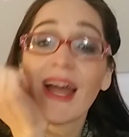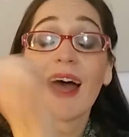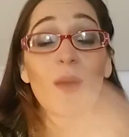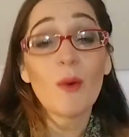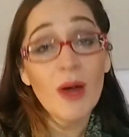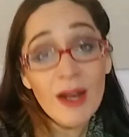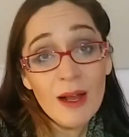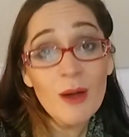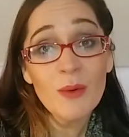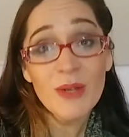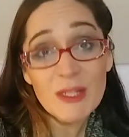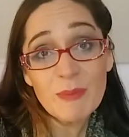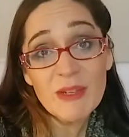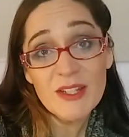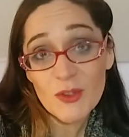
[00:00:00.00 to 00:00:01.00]
I want to
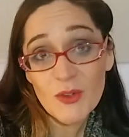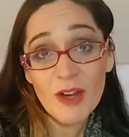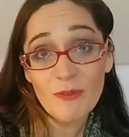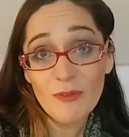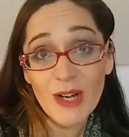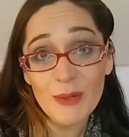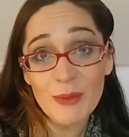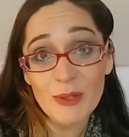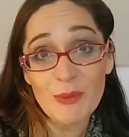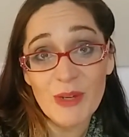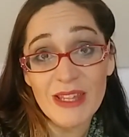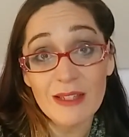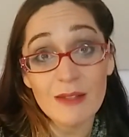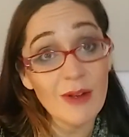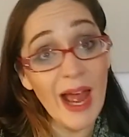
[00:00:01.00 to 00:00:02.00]
always be straightforward
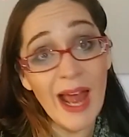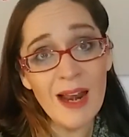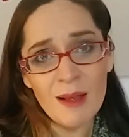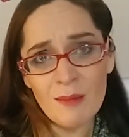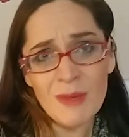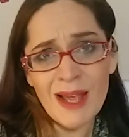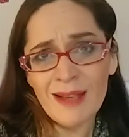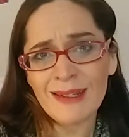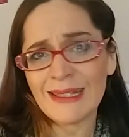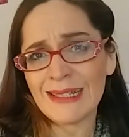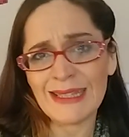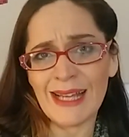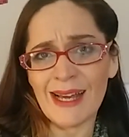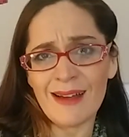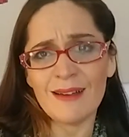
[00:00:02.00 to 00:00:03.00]
with you, and I'm not going to
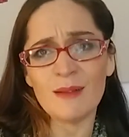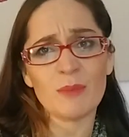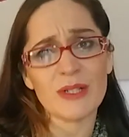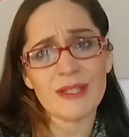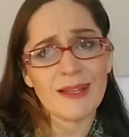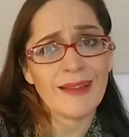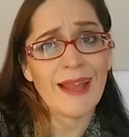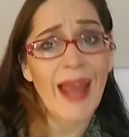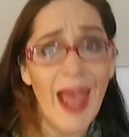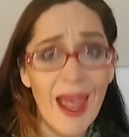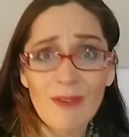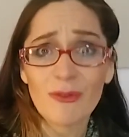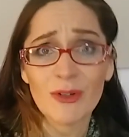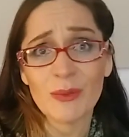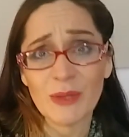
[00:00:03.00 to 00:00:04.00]
lie and pretend that
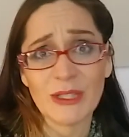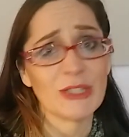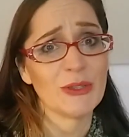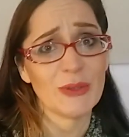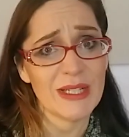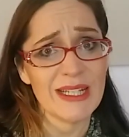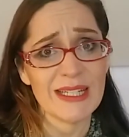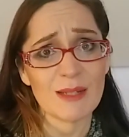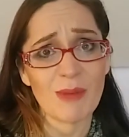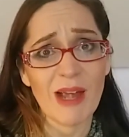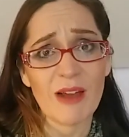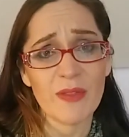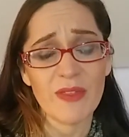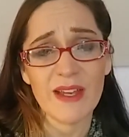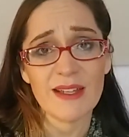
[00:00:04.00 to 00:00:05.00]
everyone agrees
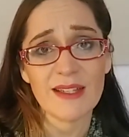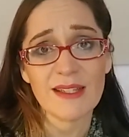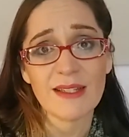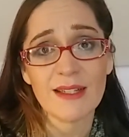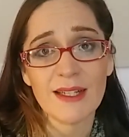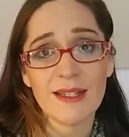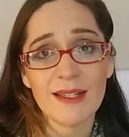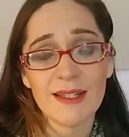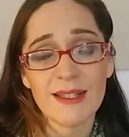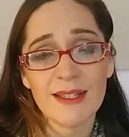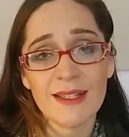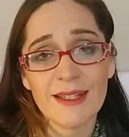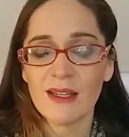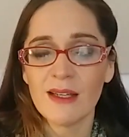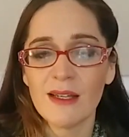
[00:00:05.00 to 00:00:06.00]
about this.
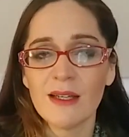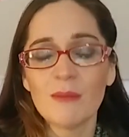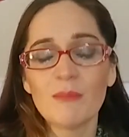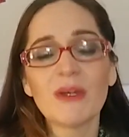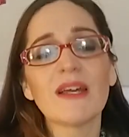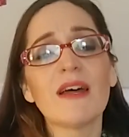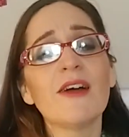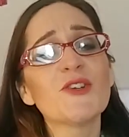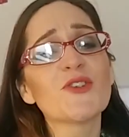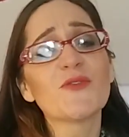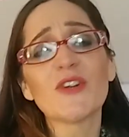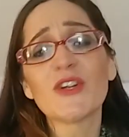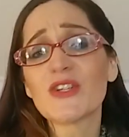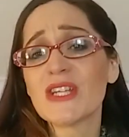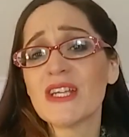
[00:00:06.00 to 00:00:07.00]
But
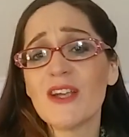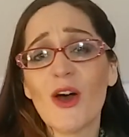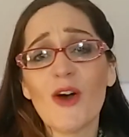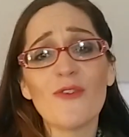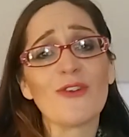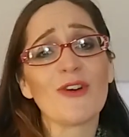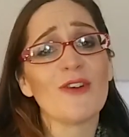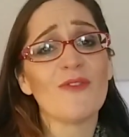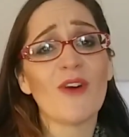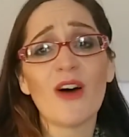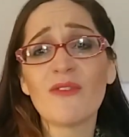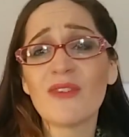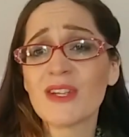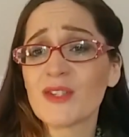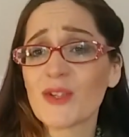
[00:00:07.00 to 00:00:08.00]
controversy over
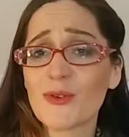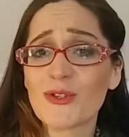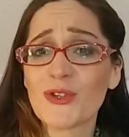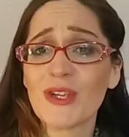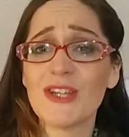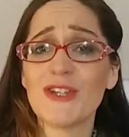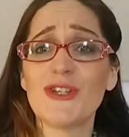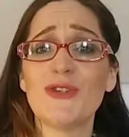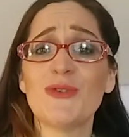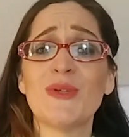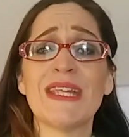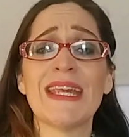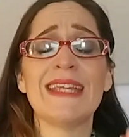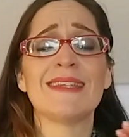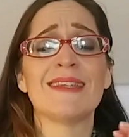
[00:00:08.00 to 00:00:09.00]
evolving social
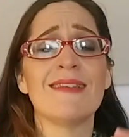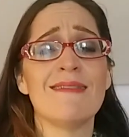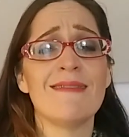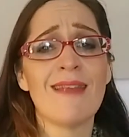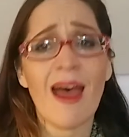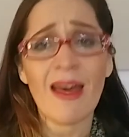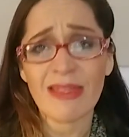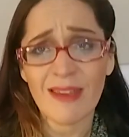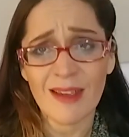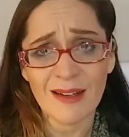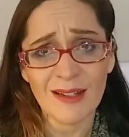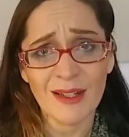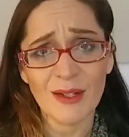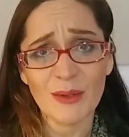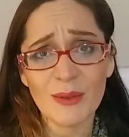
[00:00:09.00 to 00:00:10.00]
issues is
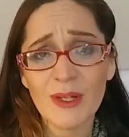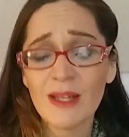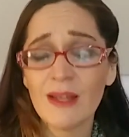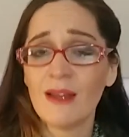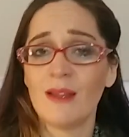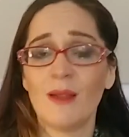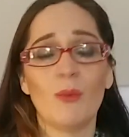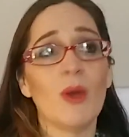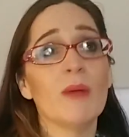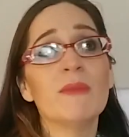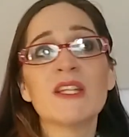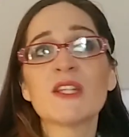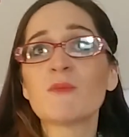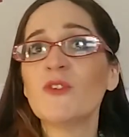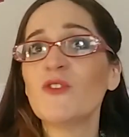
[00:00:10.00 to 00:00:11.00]
nothing new. The
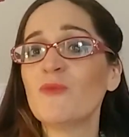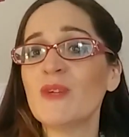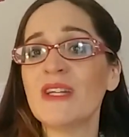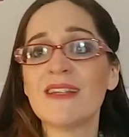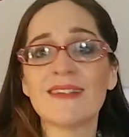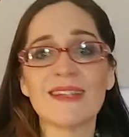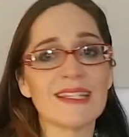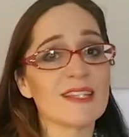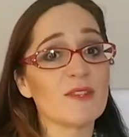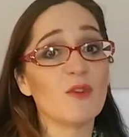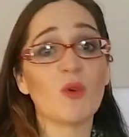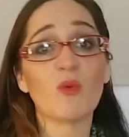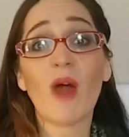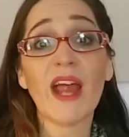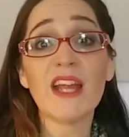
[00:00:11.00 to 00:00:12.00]
women's movement, the
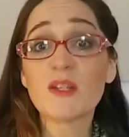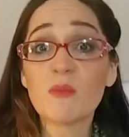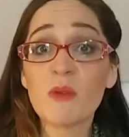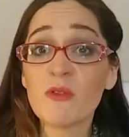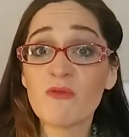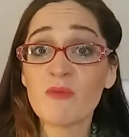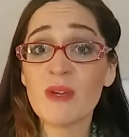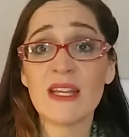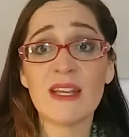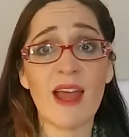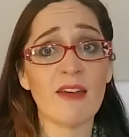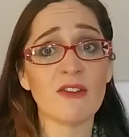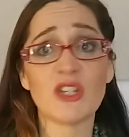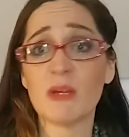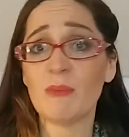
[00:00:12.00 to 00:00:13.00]
civil rights movement,
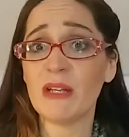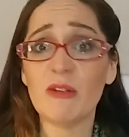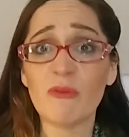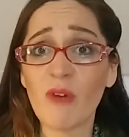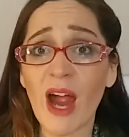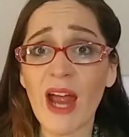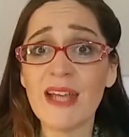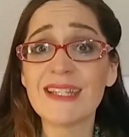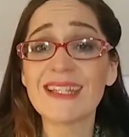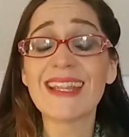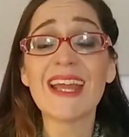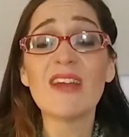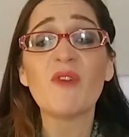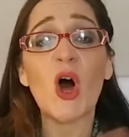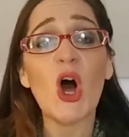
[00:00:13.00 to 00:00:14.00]
LGBT rights,
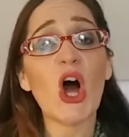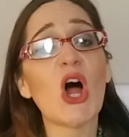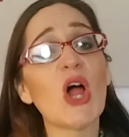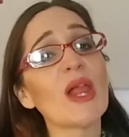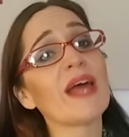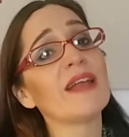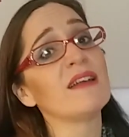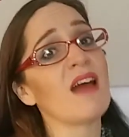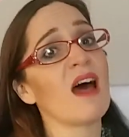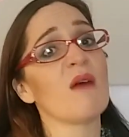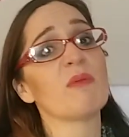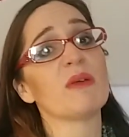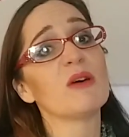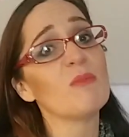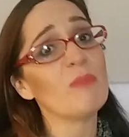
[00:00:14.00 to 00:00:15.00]
they've all had an
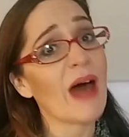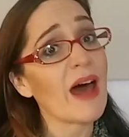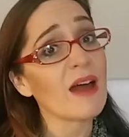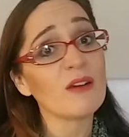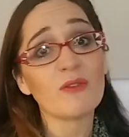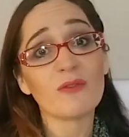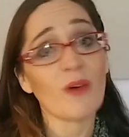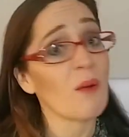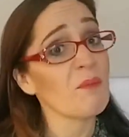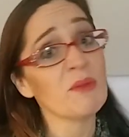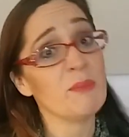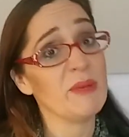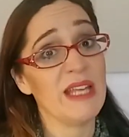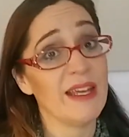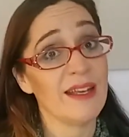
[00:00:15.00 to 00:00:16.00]
uphill battle from
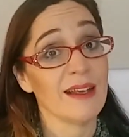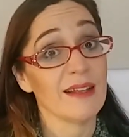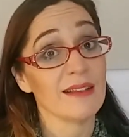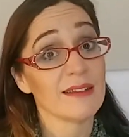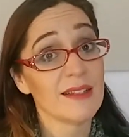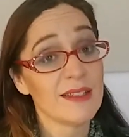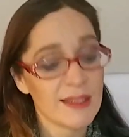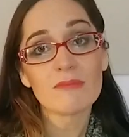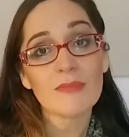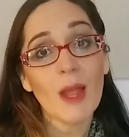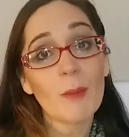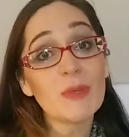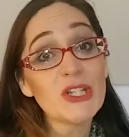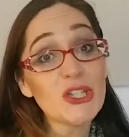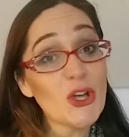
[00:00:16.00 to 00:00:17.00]
the beginning.
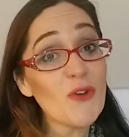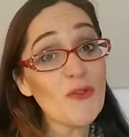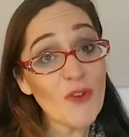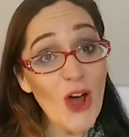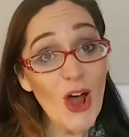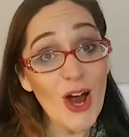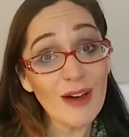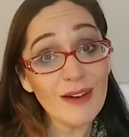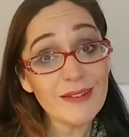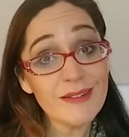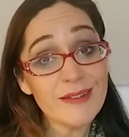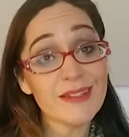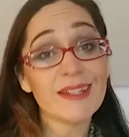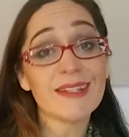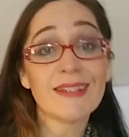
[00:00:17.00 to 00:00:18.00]
But so far,
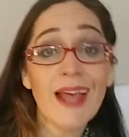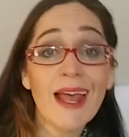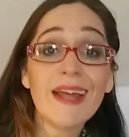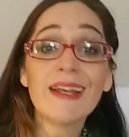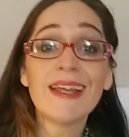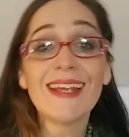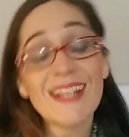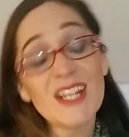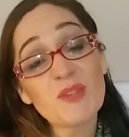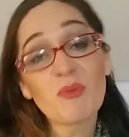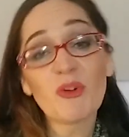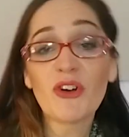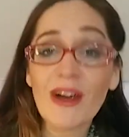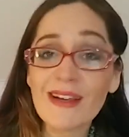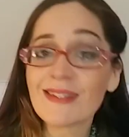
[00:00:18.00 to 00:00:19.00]
society is
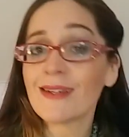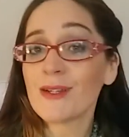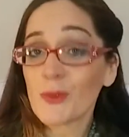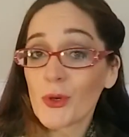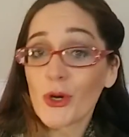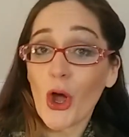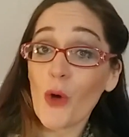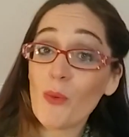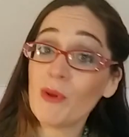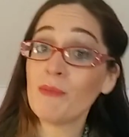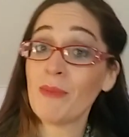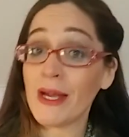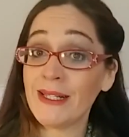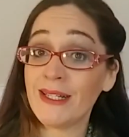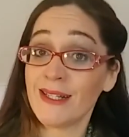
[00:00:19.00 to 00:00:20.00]
progressing toward
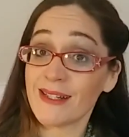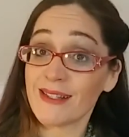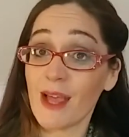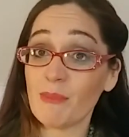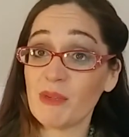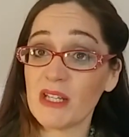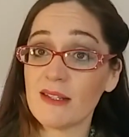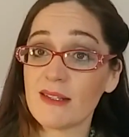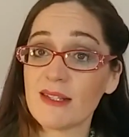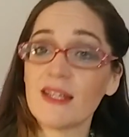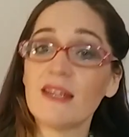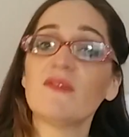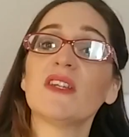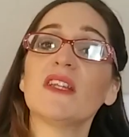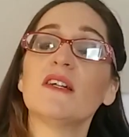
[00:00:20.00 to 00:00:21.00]
open-minded acceptance,
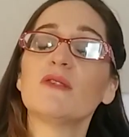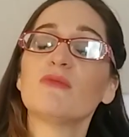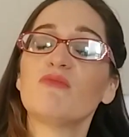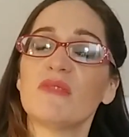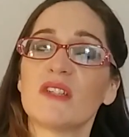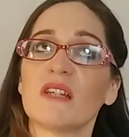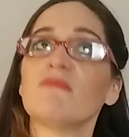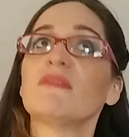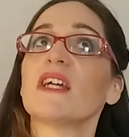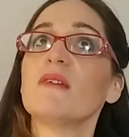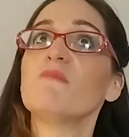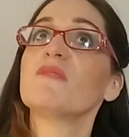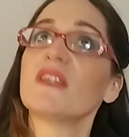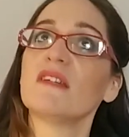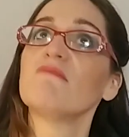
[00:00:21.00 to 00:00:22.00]
even though
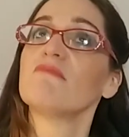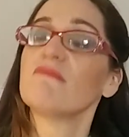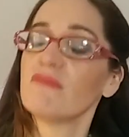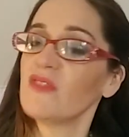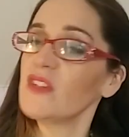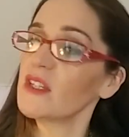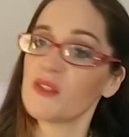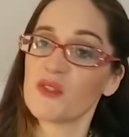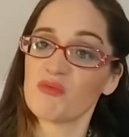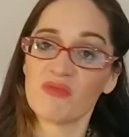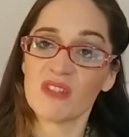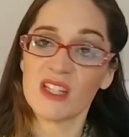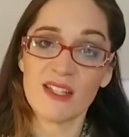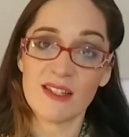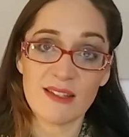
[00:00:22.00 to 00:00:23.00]
sometimes it feels
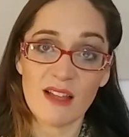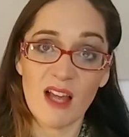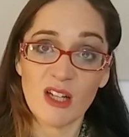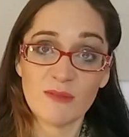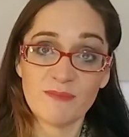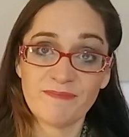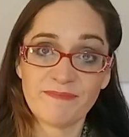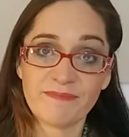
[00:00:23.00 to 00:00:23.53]
really slow.